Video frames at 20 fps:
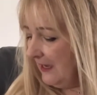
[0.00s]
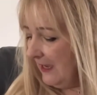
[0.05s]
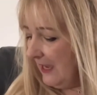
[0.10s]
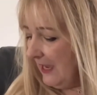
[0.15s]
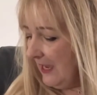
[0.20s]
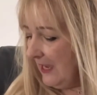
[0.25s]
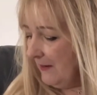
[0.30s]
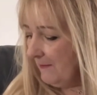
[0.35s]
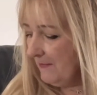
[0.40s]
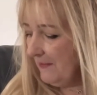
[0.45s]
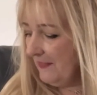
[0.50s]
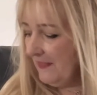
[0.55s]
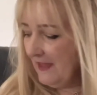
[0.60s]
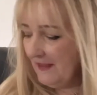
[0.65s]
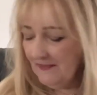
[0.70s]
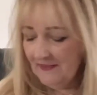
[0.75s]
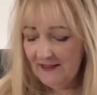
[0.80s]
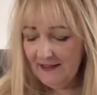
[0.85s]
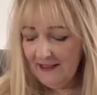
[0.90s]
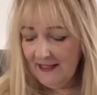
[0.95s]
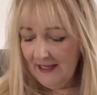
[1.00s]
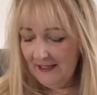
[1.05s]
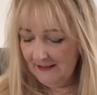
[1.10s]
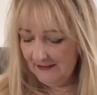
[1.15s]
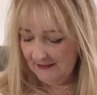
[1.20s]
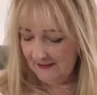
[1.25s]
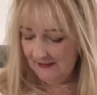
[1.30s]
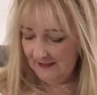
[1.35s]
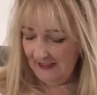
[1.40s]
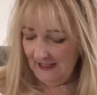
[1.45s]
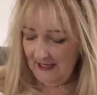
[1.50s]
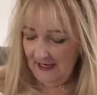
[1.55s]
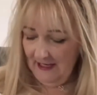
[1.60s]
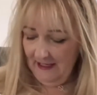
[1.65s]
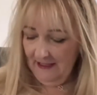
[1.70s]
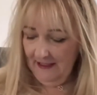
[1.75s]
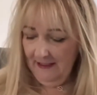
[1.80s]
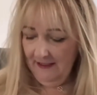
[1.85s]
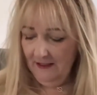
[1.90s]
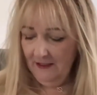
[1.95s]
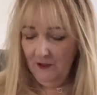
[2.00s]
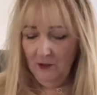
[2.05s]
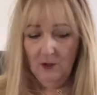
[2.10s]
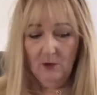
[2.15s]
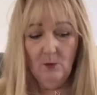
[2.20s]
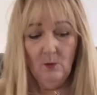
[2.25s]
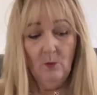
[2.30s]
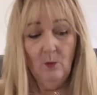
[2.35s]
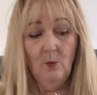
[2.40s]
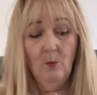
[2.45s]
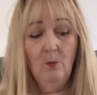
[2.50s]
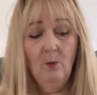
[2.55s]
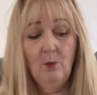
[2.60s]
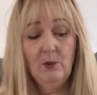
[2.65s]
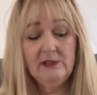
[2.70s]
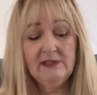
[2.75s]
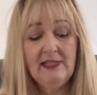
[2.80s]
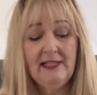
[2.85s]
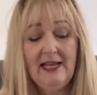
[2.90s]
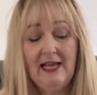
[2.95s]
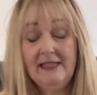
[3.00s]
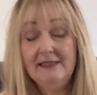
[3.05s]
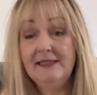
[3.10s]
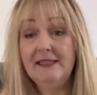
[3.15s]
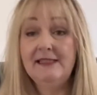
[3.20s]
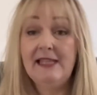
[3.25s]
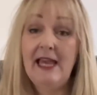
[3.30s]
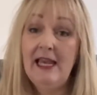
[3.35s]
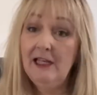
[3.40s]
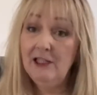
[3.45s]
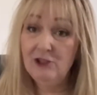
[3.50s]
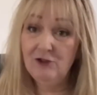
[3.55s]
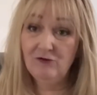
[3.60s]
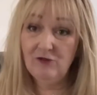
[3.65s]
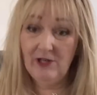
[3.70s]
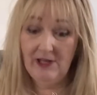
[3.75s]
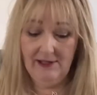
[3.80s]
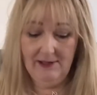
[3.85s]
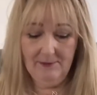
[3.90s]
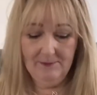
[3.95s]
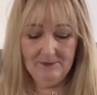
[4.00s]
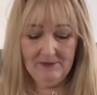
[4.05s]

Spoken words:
Then the last thing was an added extra.